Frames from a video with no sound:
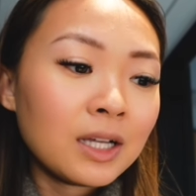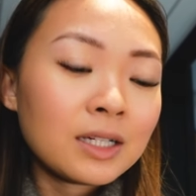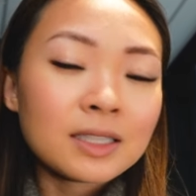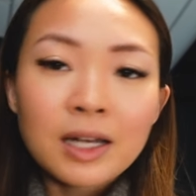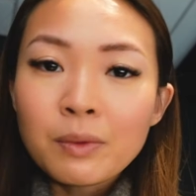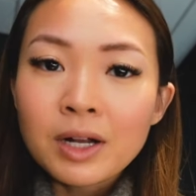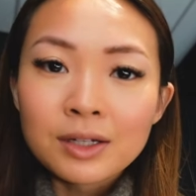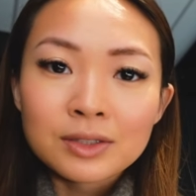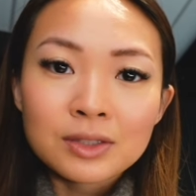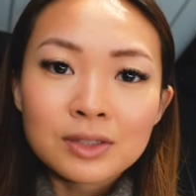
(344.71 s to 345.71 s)
Does anyone
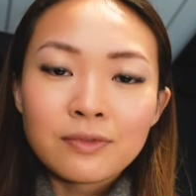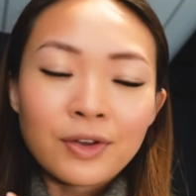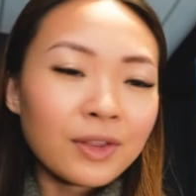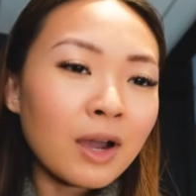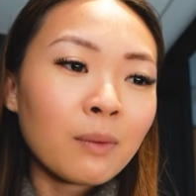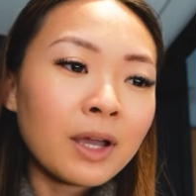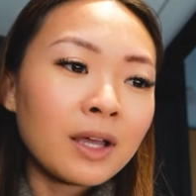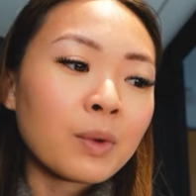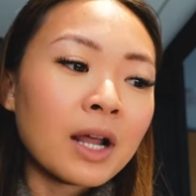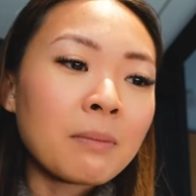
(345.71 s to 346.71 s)
else feel that
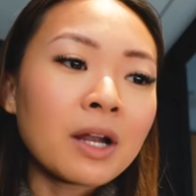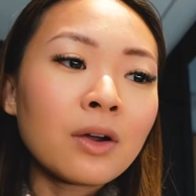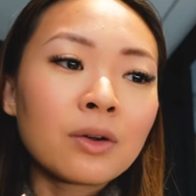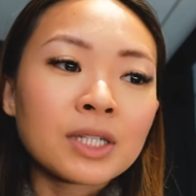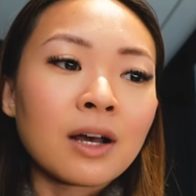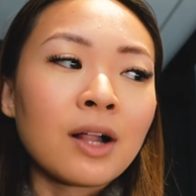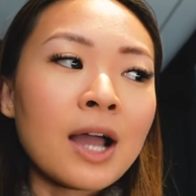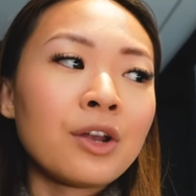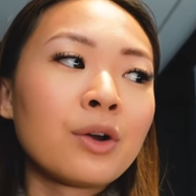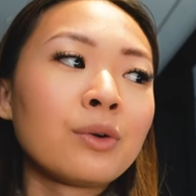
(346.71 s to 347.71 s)
way? When I'm at a hotel,
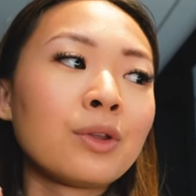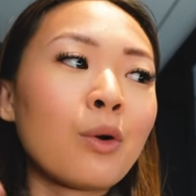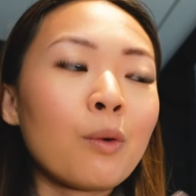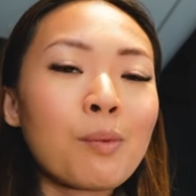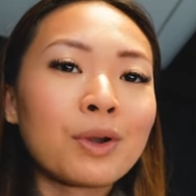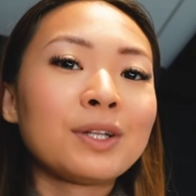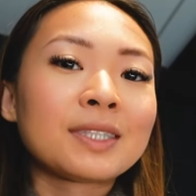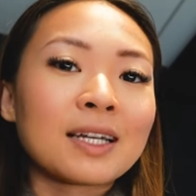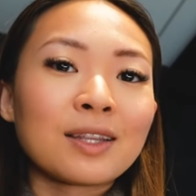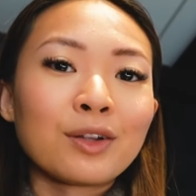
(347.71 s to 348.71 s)
I know the whole point
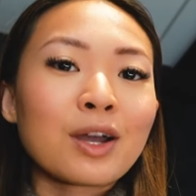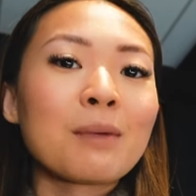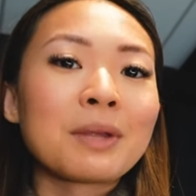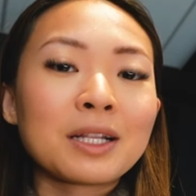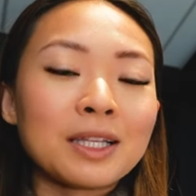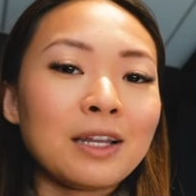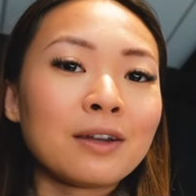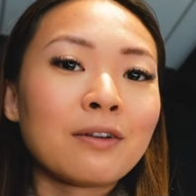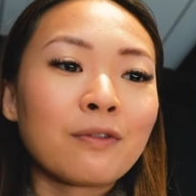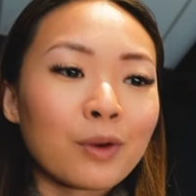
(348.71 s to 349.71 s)
is that they'll come and
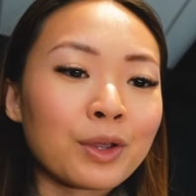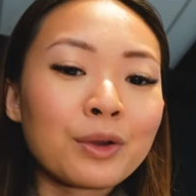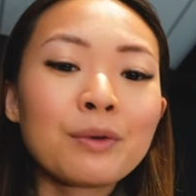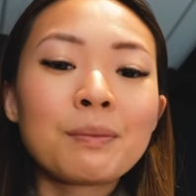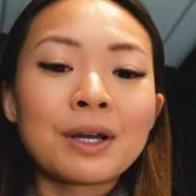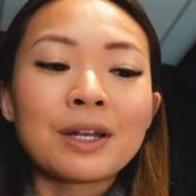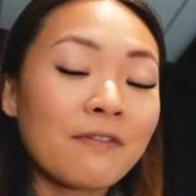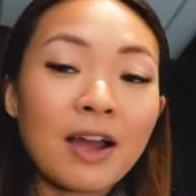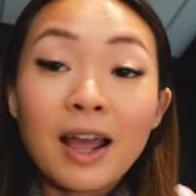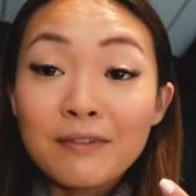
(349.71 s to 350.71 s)
clean for you, but
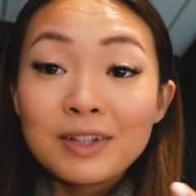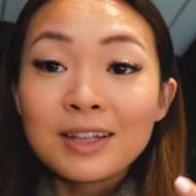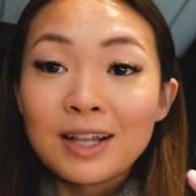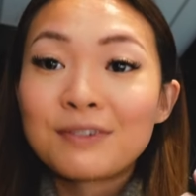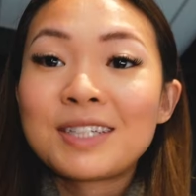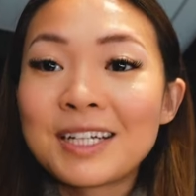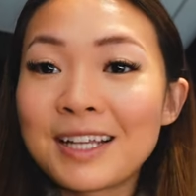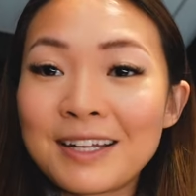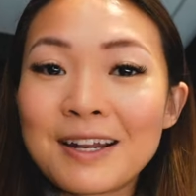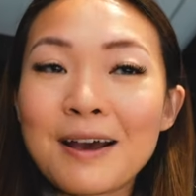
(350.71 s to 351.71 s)
if I haven't left it
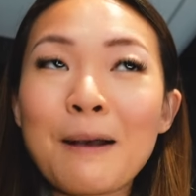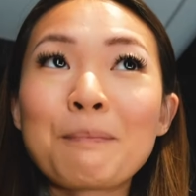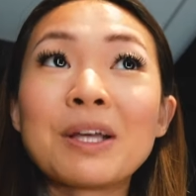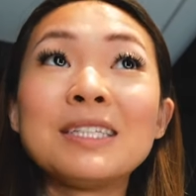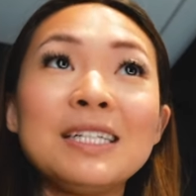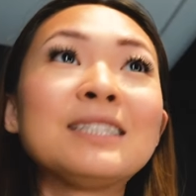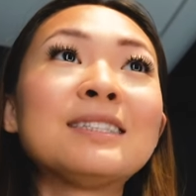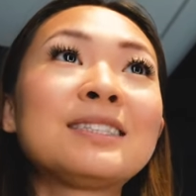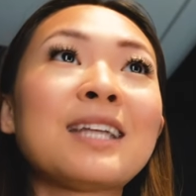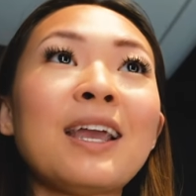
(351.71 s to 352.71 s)
in a
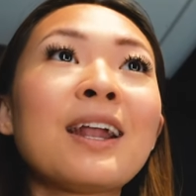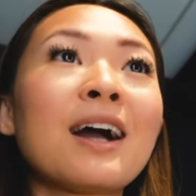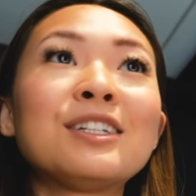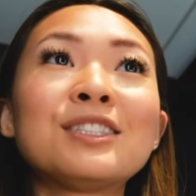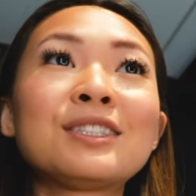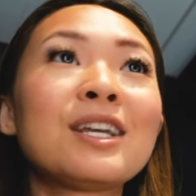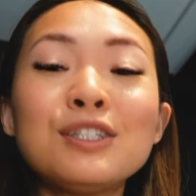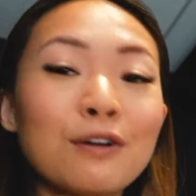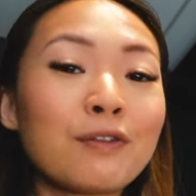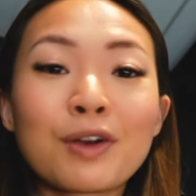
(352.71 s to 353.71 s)
decent state. I just
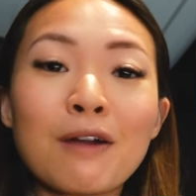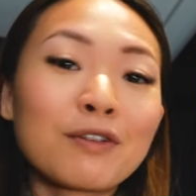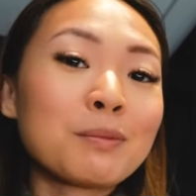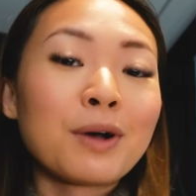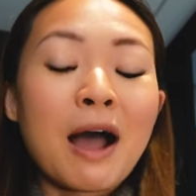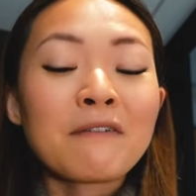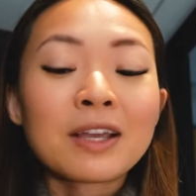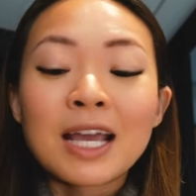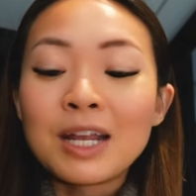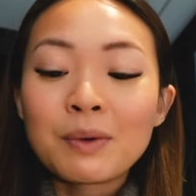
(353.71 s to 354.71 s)
don't feel comfortable
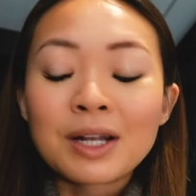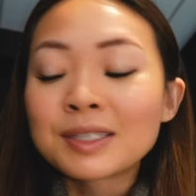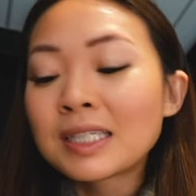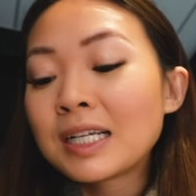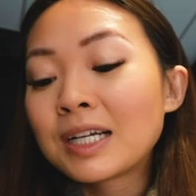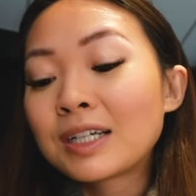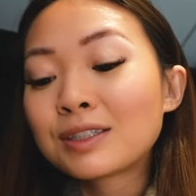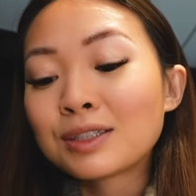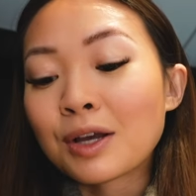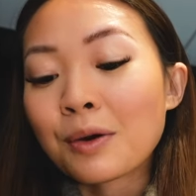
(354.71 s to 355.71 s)
having anyone else in here.
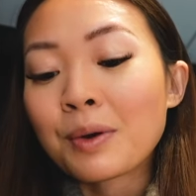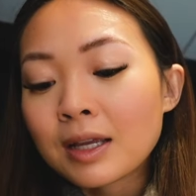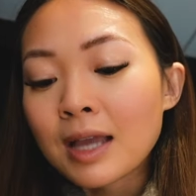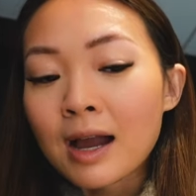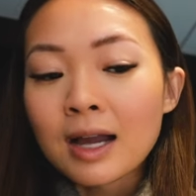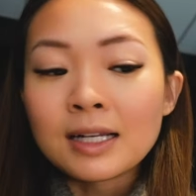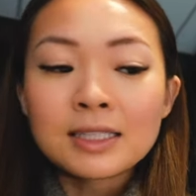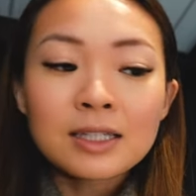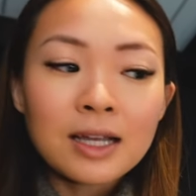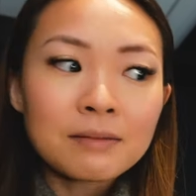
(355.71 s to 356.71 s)
So yeah, I
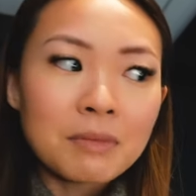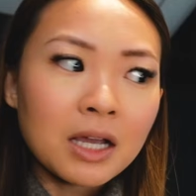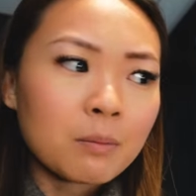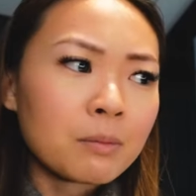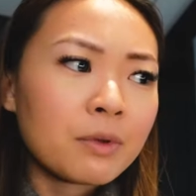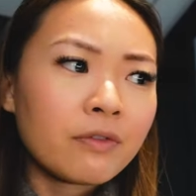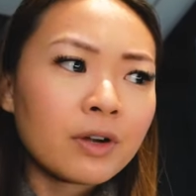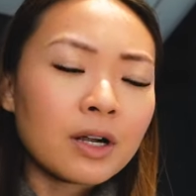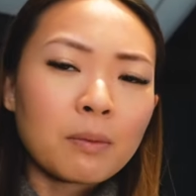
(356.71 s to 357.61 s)
need to get makeup remover.